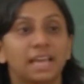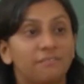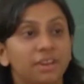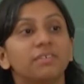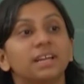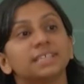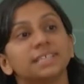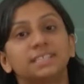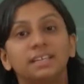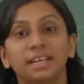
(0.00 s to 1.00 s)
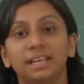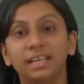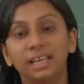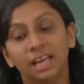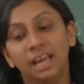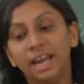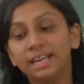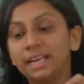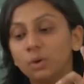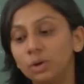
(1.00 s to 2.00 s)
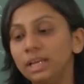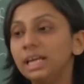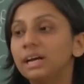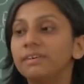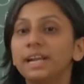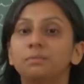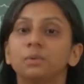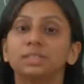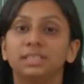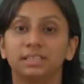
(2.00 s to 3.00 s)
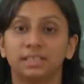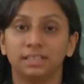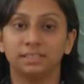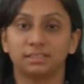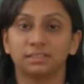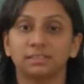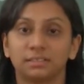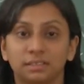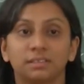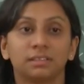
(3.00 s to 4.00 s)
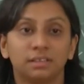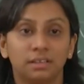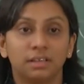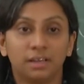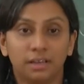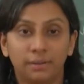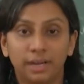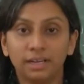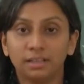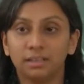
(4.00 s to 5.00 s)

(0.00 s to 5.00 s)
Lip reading: every vertex has degree d. It can only cover at most d things, right?